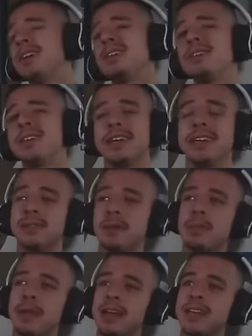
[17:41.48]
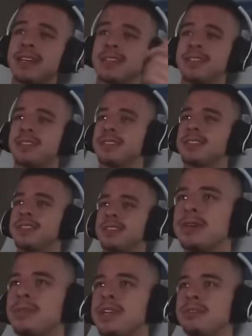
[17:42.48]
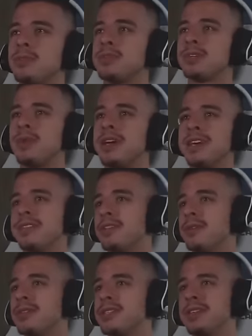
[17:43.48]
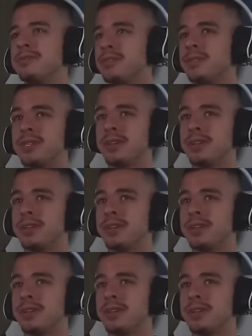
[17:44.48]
Sorry, we're biased. It's like we love Walter White, even though he's evil.